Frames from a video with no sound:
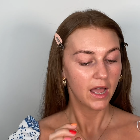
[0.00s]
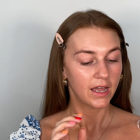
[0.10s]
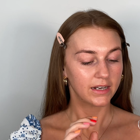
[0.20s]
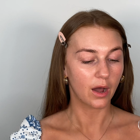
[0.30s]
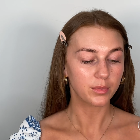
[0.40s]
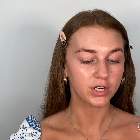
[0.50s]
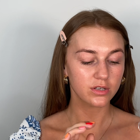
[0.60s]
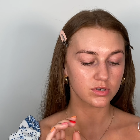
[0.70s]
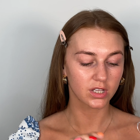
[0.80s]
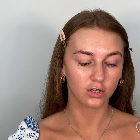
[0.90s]
Now I'm going to
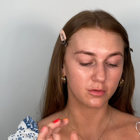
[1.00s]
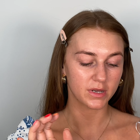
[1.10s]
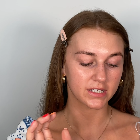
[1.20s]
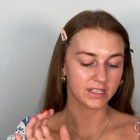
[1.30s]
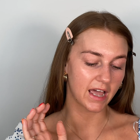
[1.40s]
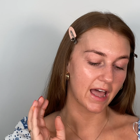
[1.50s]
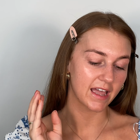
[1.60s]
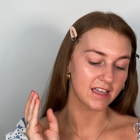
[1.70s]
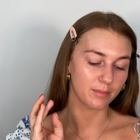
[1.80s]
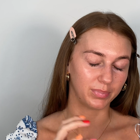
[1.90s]
use the
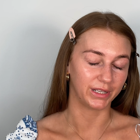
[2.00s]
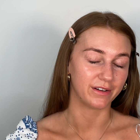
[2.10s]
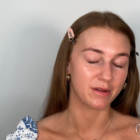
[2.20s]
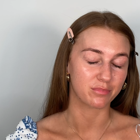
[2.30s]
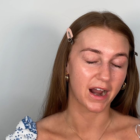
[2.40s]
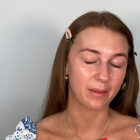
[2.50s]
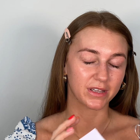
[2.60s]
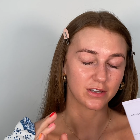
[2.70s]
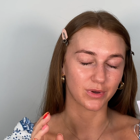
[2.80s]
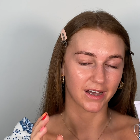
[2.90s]
Mercier Blurring Primer.
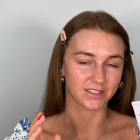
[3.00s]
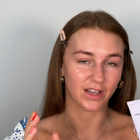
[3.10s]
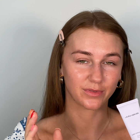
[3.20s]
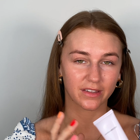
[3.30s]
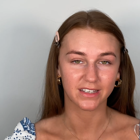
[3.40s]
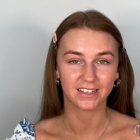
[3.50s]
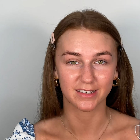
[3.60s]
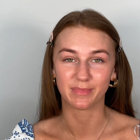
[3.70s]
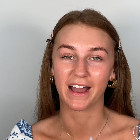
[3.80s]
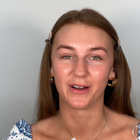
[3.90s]
You guys know that this
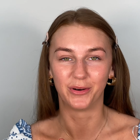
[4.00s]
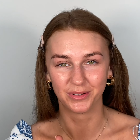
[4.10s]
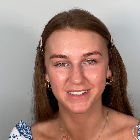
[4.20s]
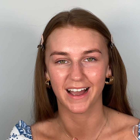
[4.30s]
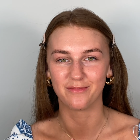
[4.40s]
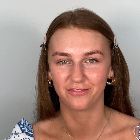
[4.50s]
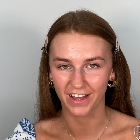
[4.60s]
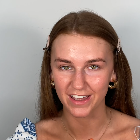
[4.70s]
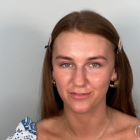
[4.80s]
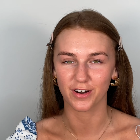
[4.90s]
is my all-time
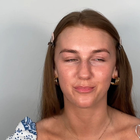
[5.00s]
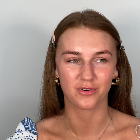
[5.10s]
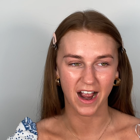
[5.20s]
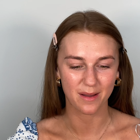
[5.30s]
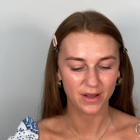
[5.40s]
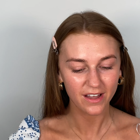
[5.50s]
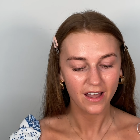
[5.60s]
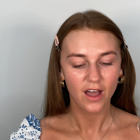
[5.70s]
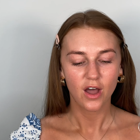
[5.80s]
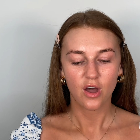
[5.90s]
favourite primer
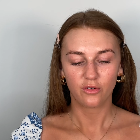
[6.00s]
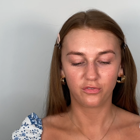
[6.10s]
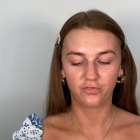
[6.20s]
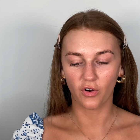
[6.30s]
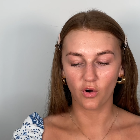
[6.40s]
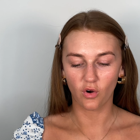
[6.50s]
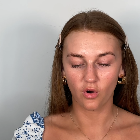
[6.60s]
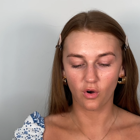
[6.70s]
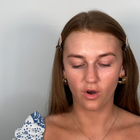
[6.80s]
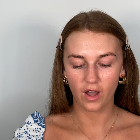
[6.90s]

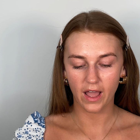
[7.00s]
for